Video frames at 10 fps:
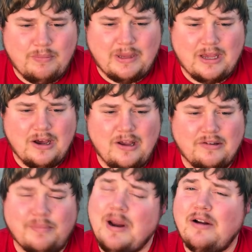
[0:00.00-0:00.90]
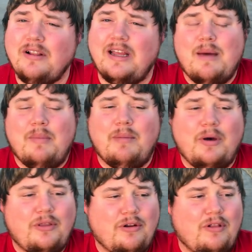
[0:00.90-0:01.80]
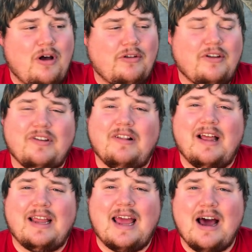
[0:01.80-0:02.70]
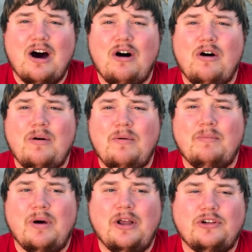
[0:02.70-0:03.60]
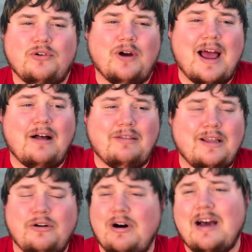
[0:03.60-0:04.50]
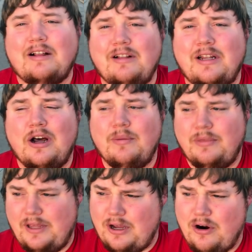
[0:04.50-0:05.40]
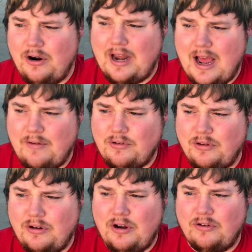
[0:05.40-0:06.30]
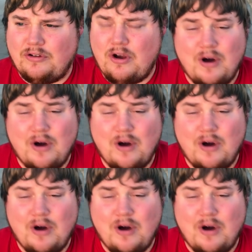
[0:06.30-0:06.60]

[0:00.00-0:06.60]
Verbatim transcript: because apparently my mother-in-law doesn't like how much or how little I clean up the yard after the dogs go.